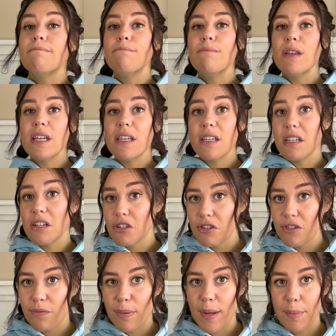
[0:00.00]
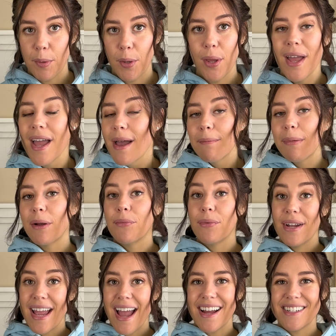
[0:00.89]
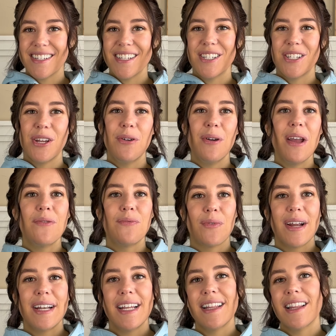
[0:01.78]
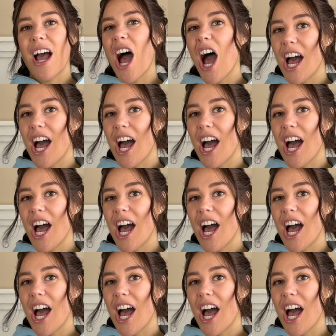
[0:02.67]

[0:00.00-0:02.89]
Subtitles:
millions of people by reacting to and rating the